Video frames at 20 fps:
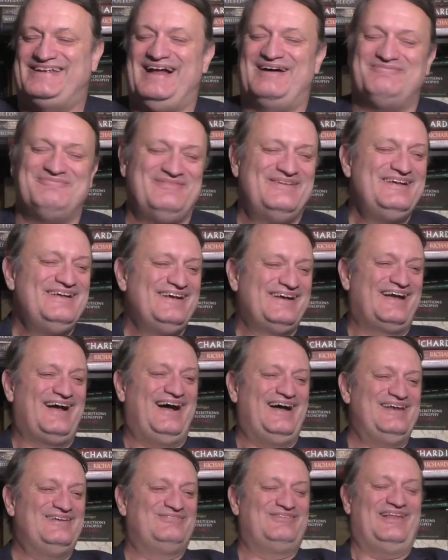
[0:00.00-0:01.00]
some
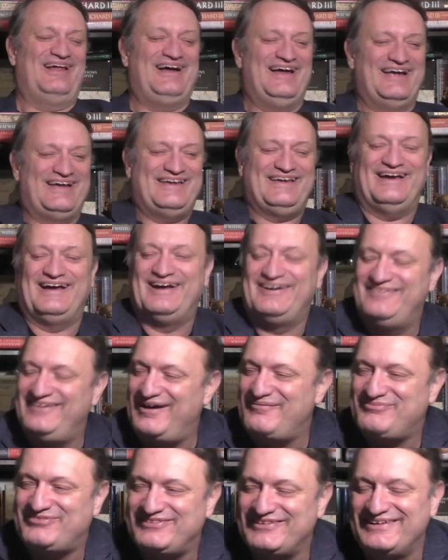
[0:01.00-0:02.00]
kind of like uh,
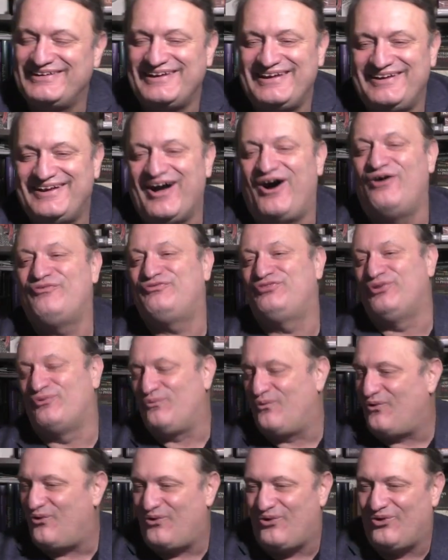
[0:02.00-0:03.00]
absolutely off the
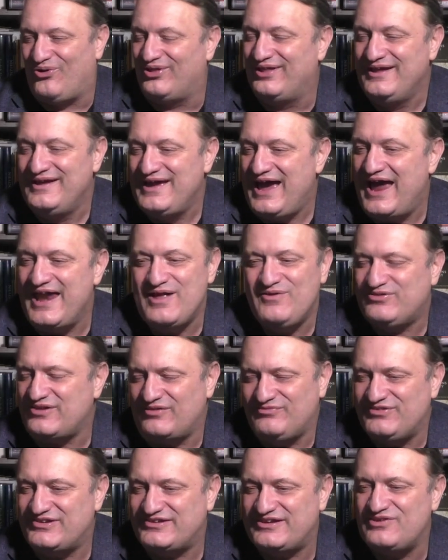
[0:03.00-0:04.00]
wall. And he was
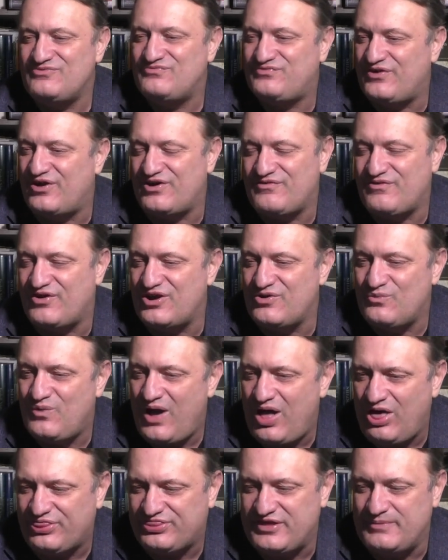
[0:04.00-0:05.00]
obviously very very
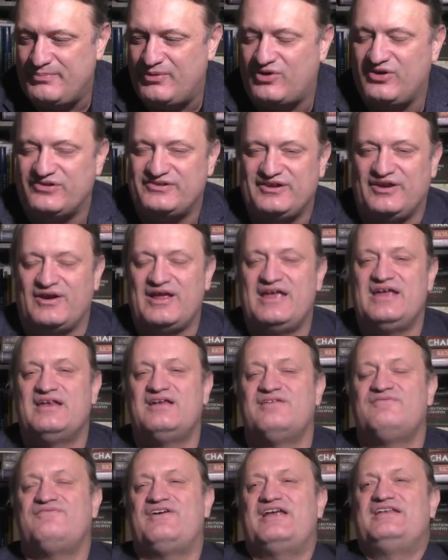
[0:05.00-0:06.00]
wealthy because you know he
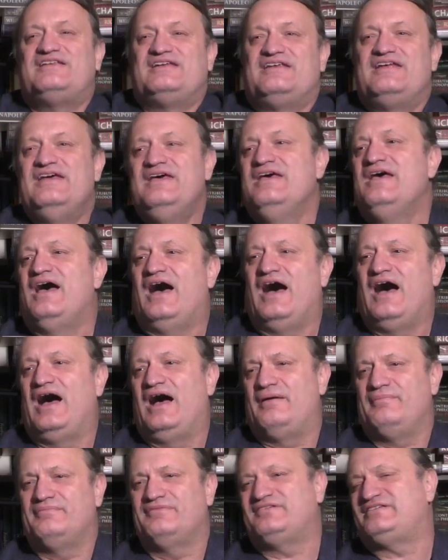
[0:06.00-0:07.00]
had invented
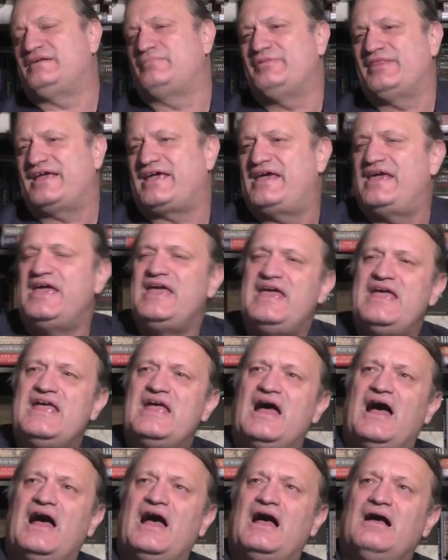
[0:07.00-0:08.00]
um, some of the
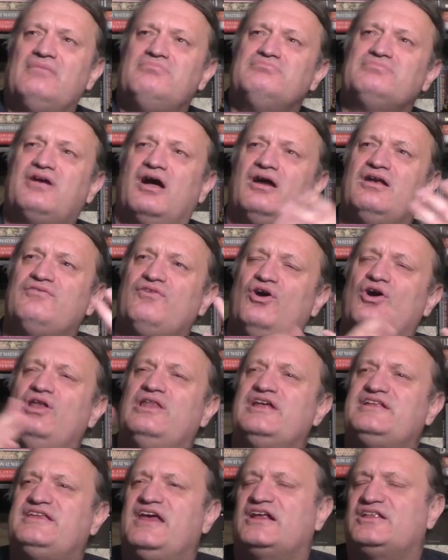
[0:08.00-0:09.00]
key um, kind of
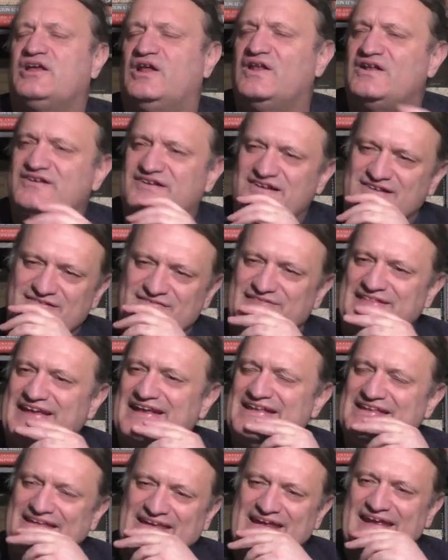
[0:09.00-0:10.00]
early technologies of
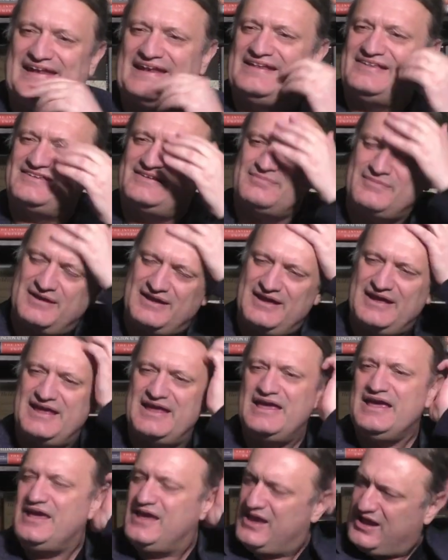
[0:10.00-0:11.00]
the internet and some
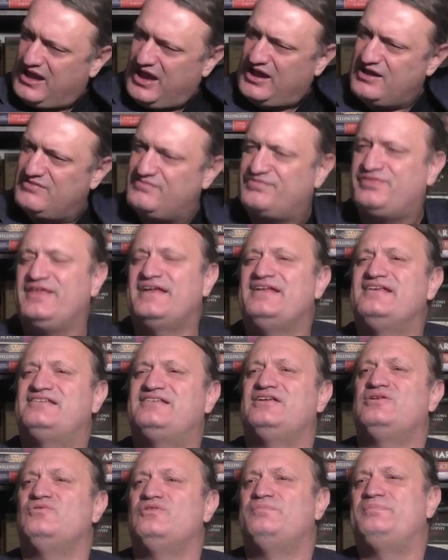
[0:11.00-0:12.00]
key kind of things
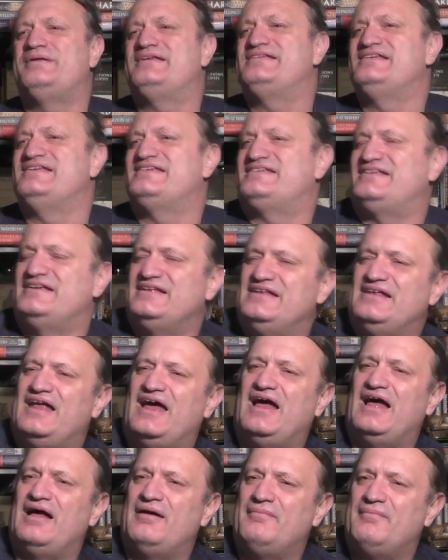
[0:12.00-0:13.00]
to do with business and and
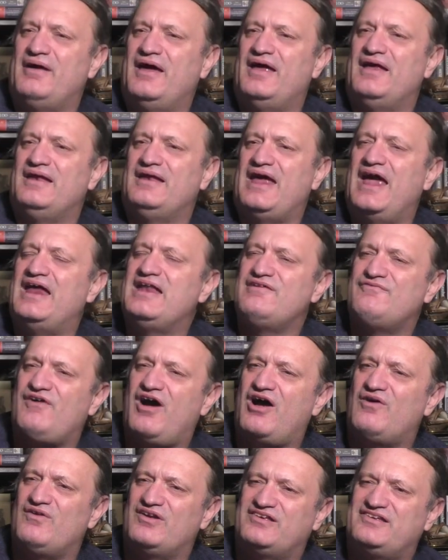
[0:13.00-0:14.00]
um, and
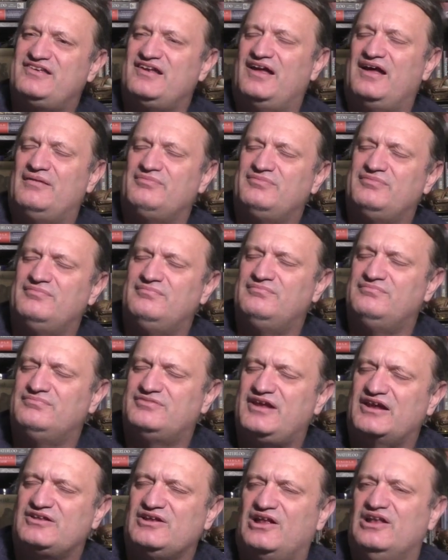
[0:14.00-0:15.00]
antivirus
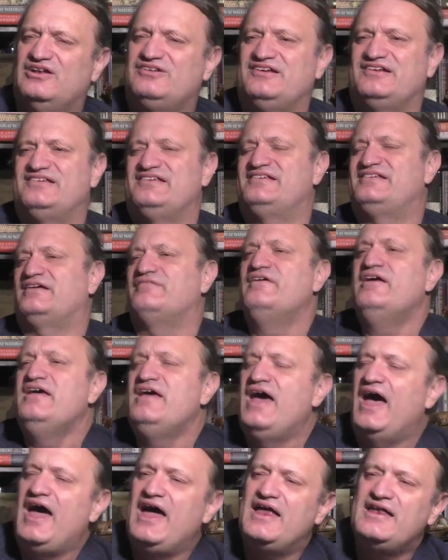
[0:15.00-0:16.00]
uh, technologies and stuff.
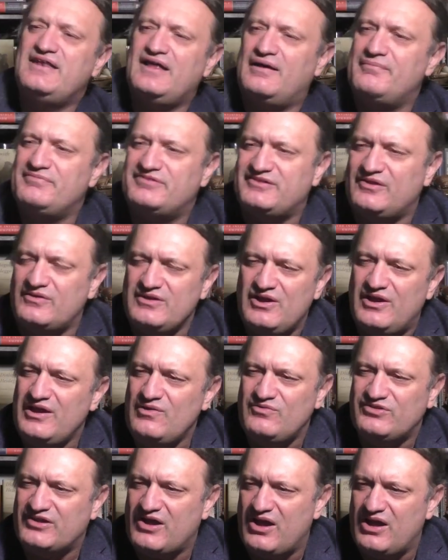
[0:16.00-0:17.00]
And um, so you know,
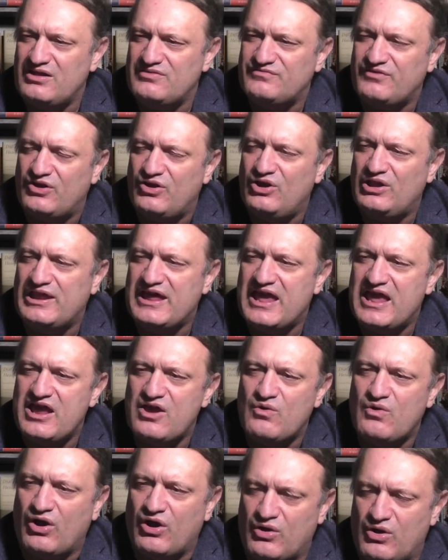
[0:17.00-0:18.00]
he was a kind of early
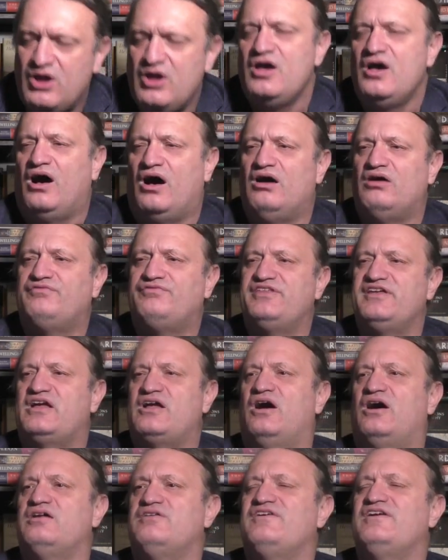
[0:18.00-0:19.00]
hero of the
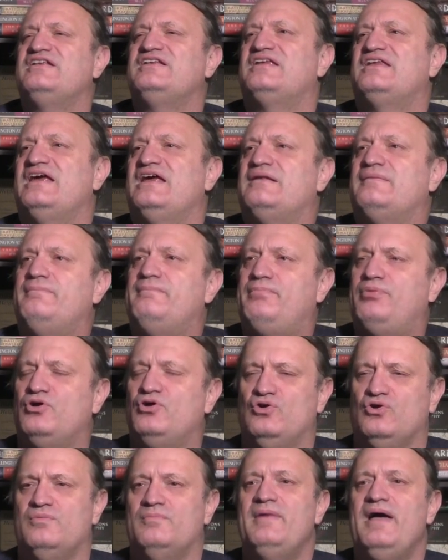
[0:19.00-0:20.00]
kind of internet
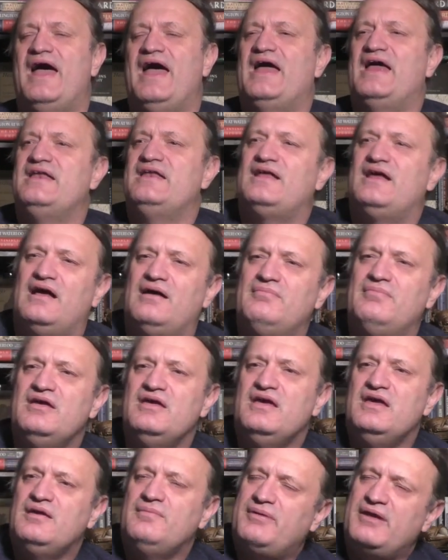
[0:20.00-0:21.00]
boom. And um,
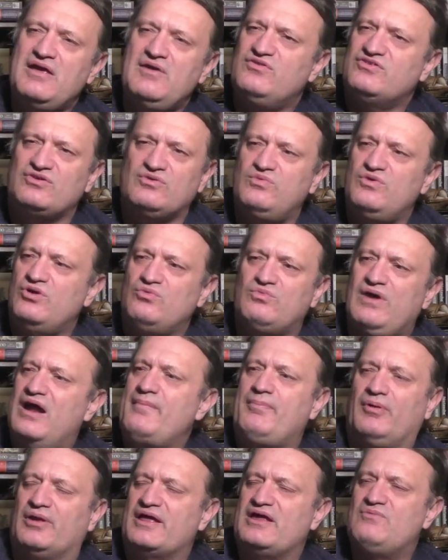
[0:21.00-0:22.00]
but he was a real
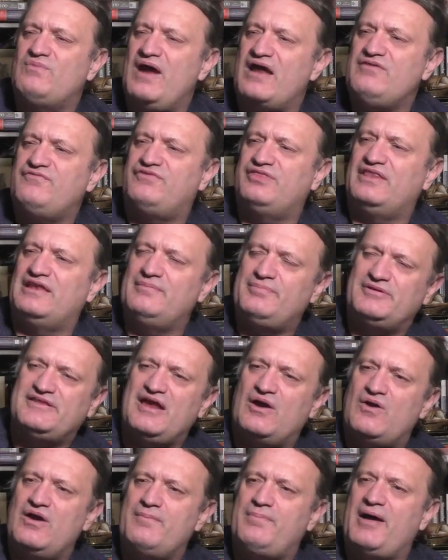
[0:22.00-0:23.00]
rebel. He ran for the
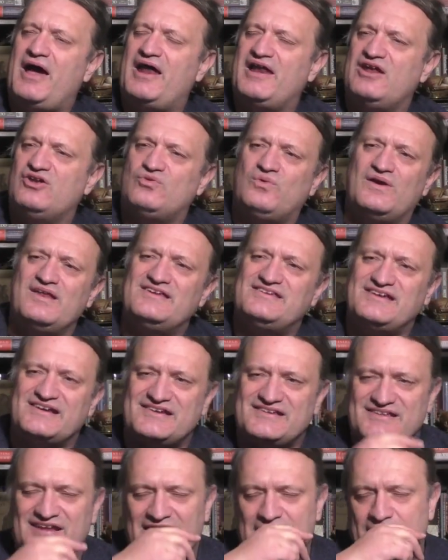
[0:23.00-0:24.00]
Libertarian Party in
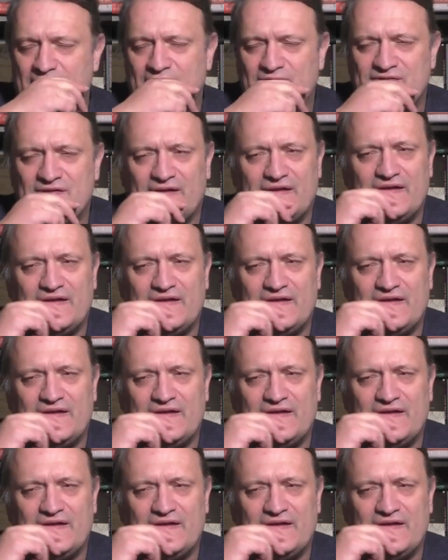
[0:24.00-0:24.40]
2016. He was